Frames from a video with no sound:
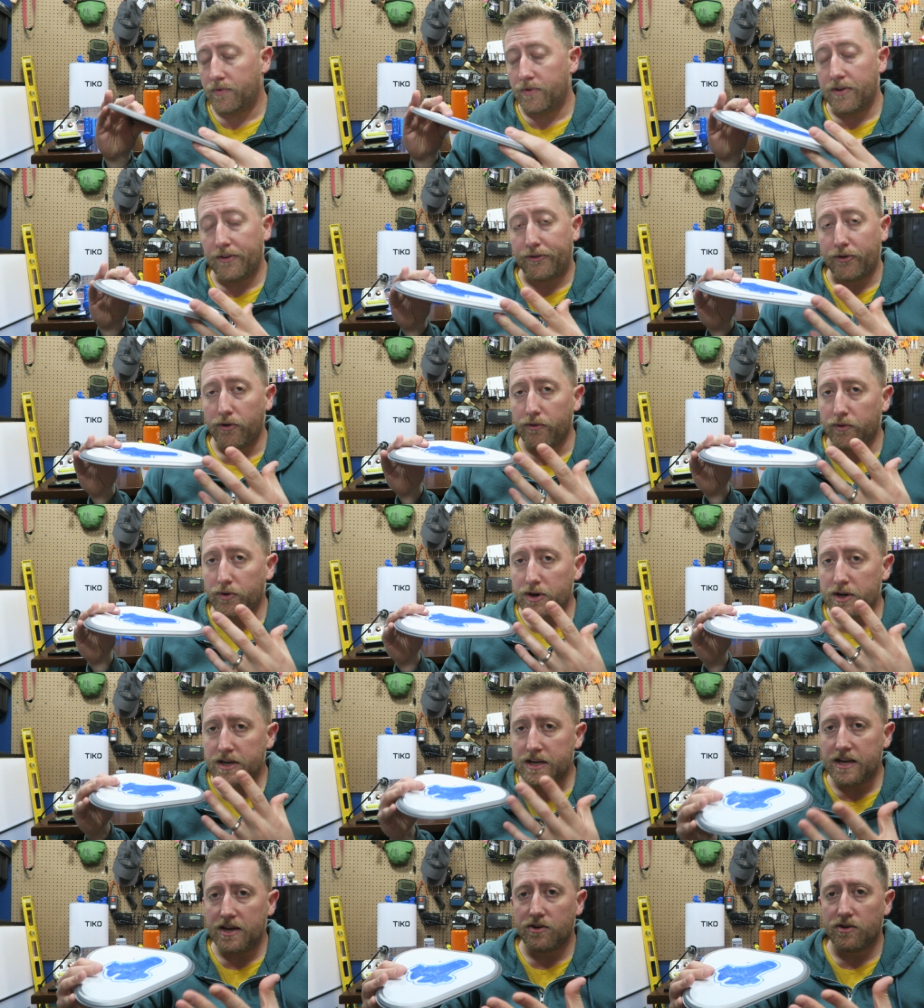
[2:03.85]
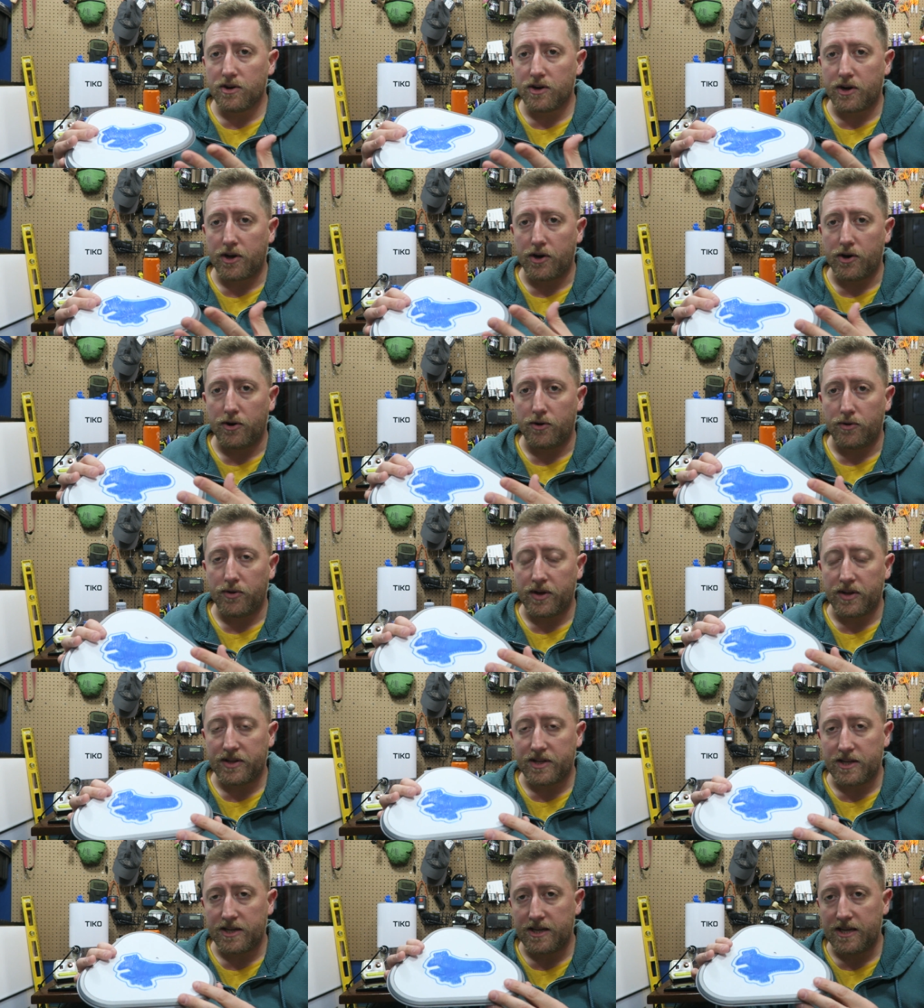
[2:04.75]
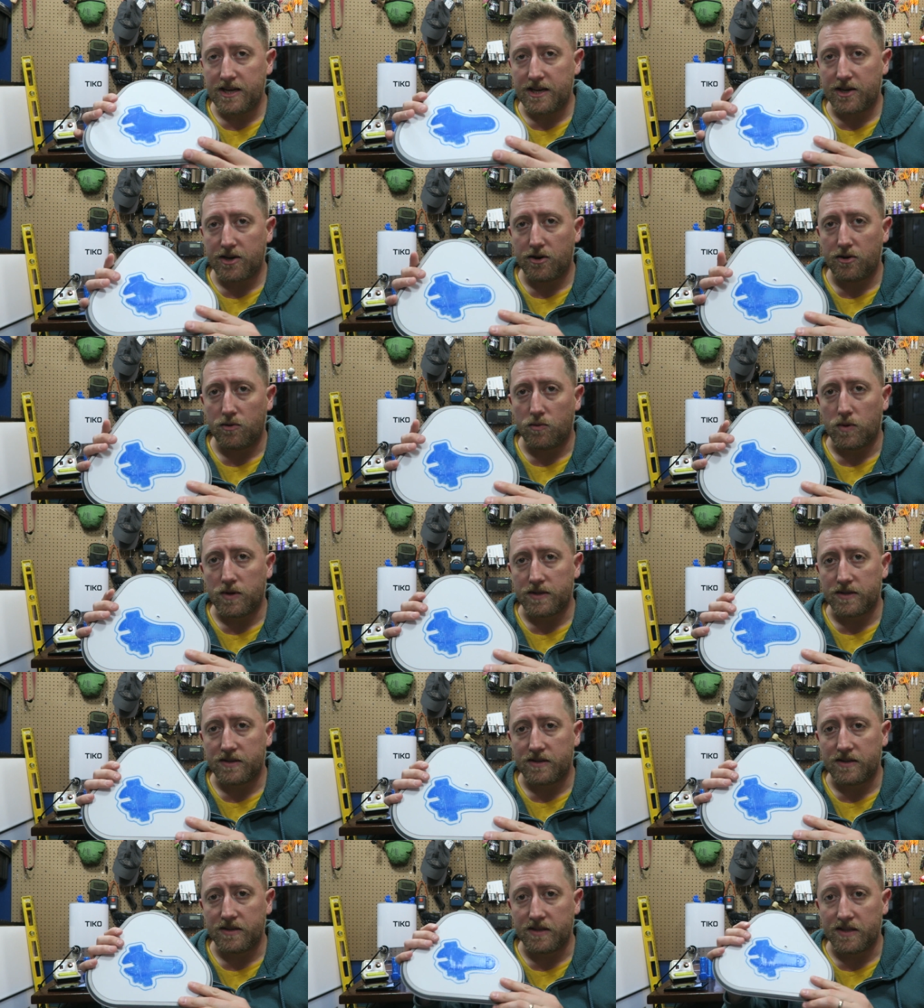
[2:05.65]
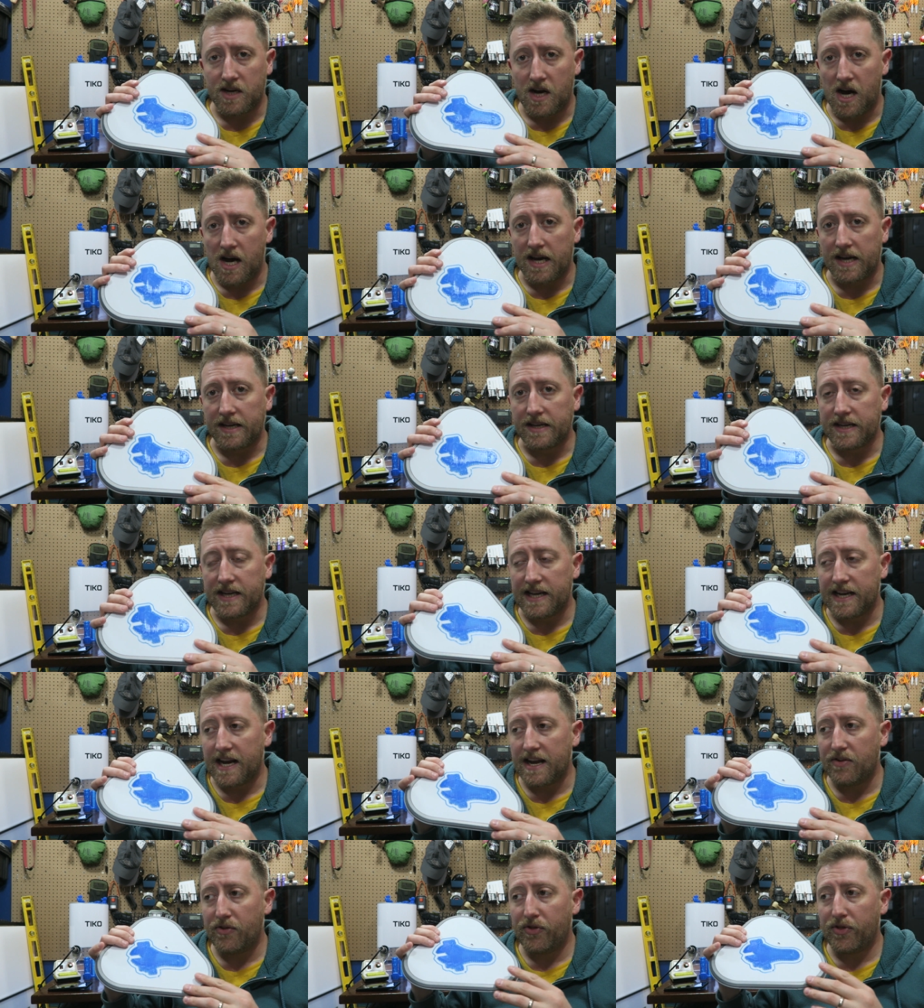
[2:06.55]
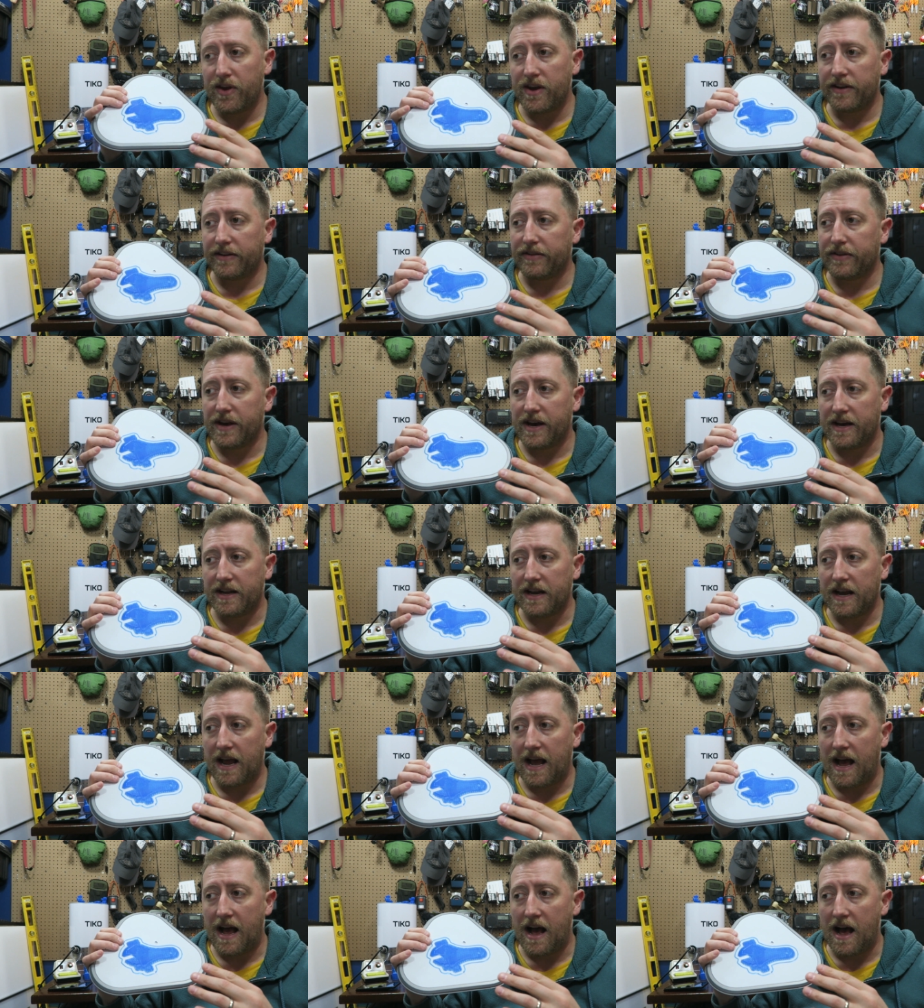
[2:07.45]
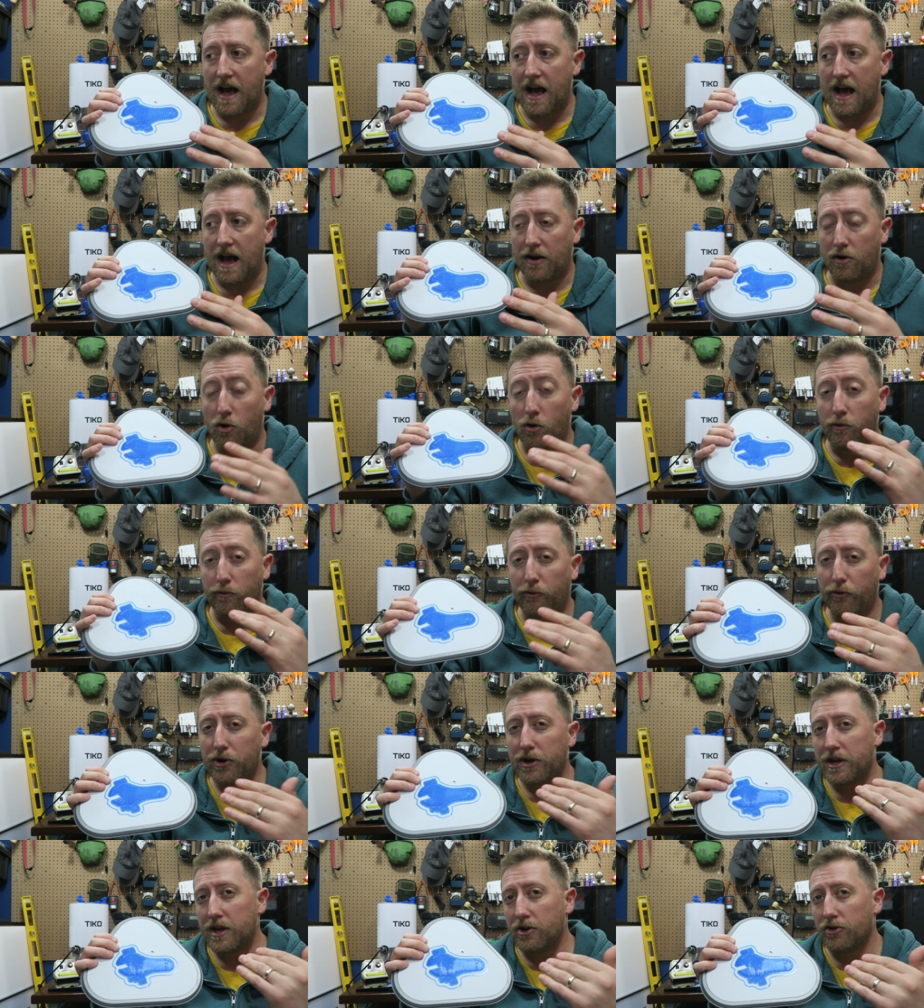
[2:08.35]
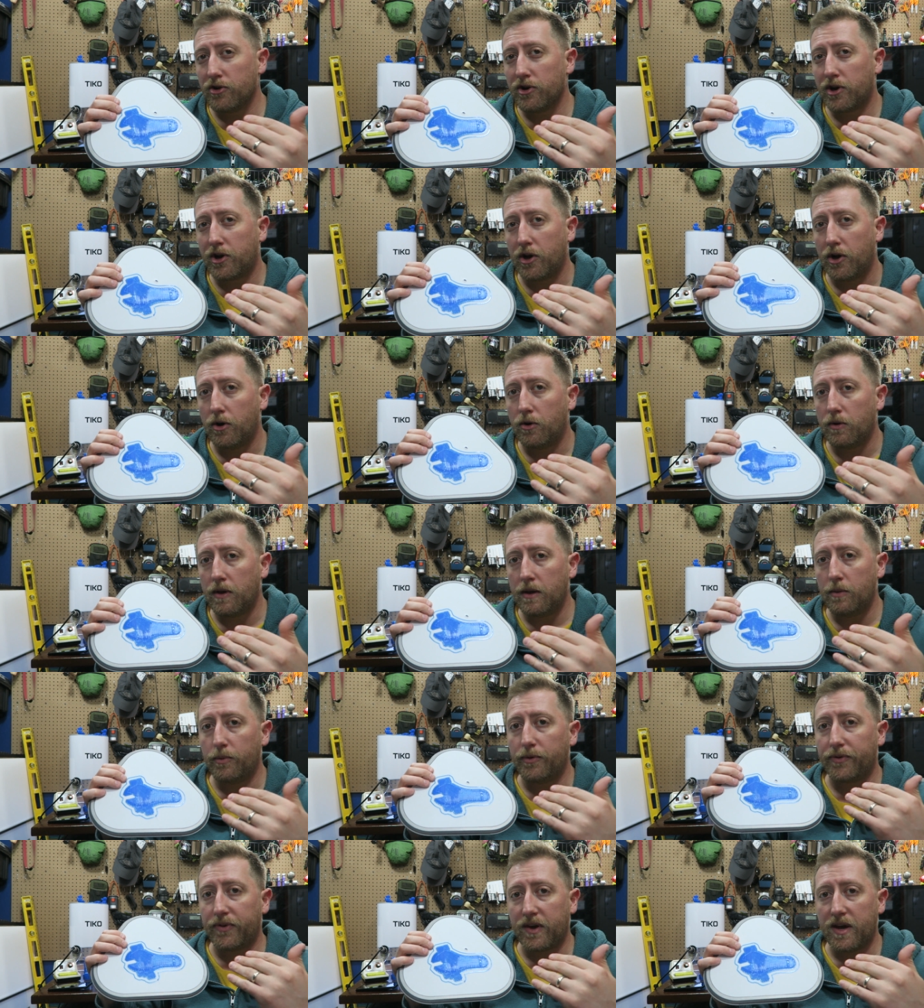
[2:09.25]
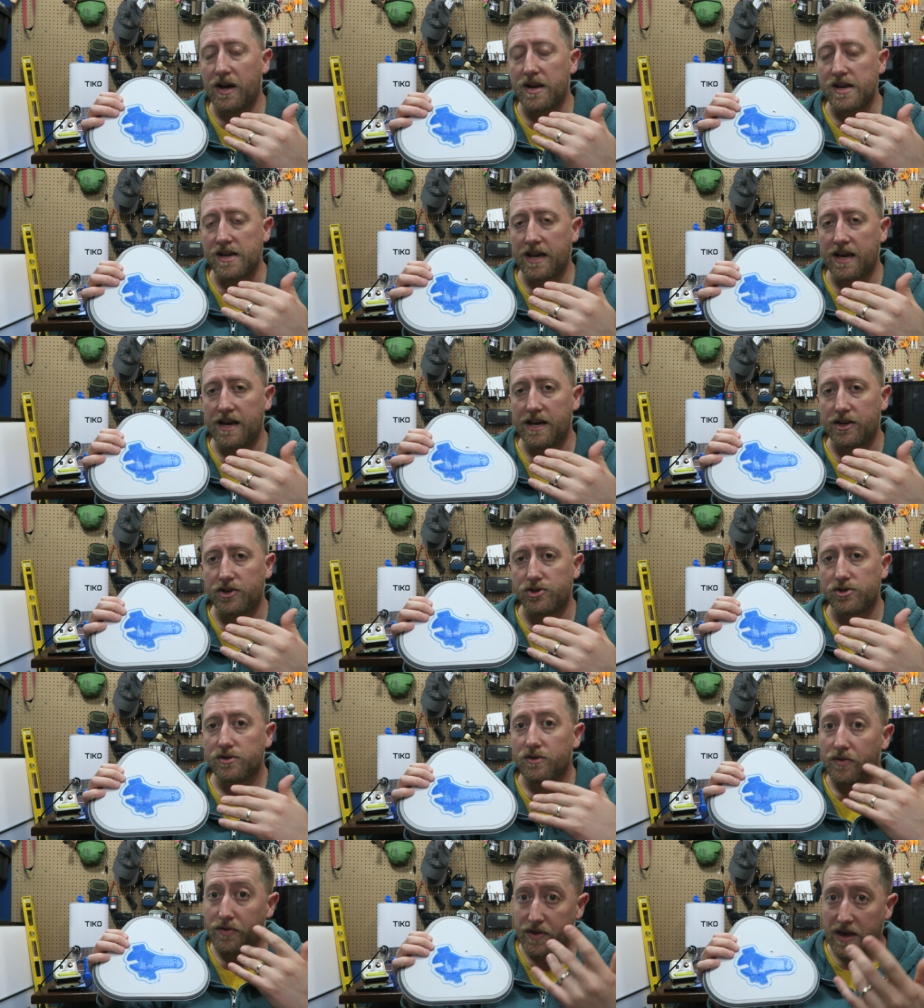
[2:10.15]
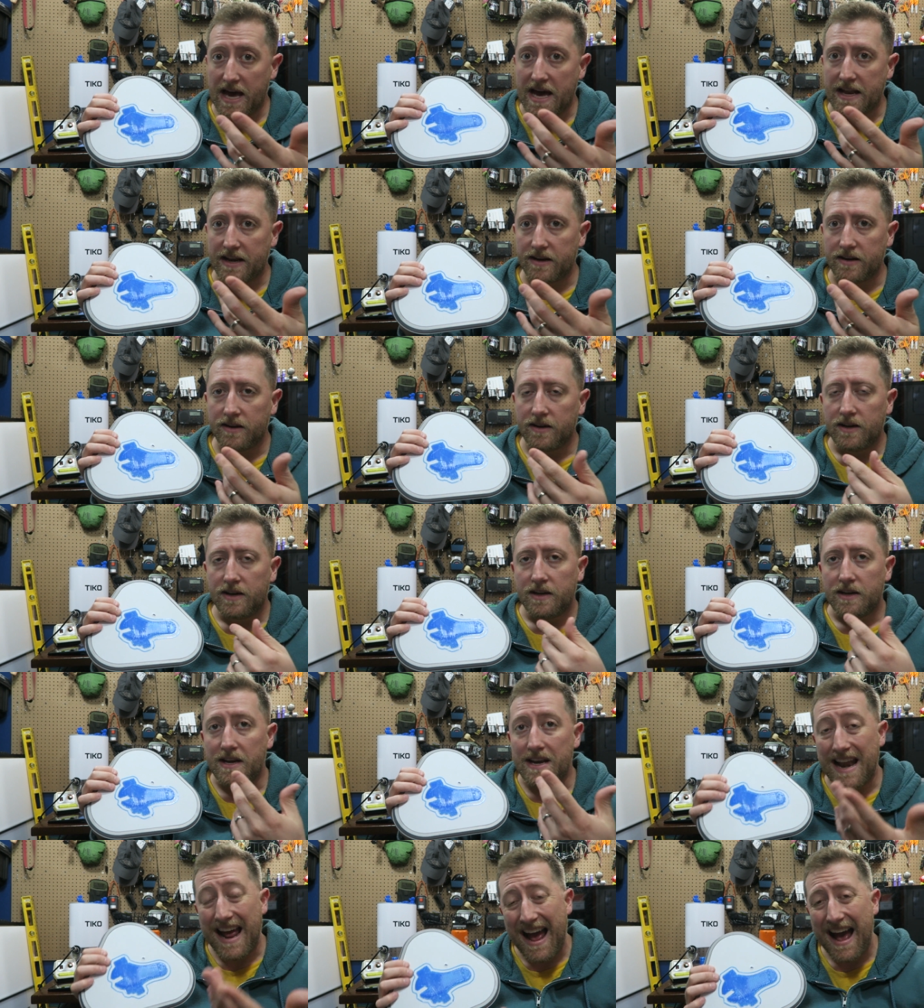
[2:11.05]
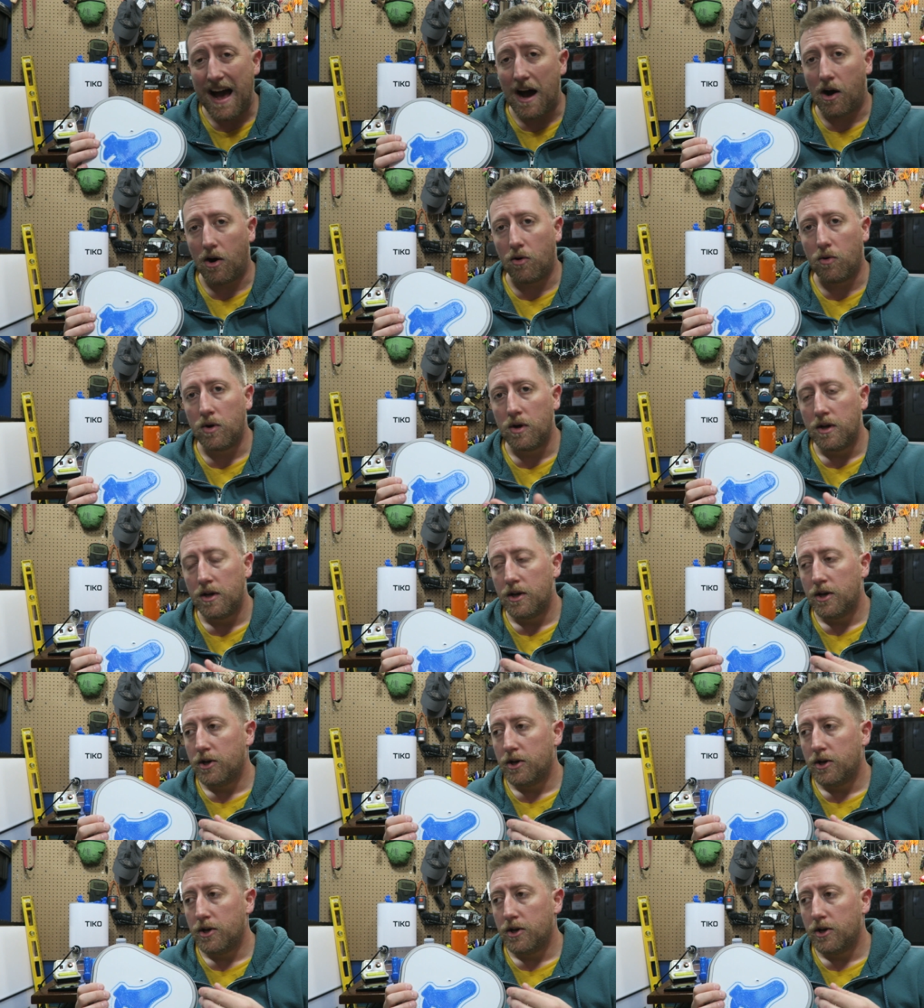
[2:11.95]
it's over a year ago that the TIKO was designed, and I think that at over a year ago it was cutting edge then. Now,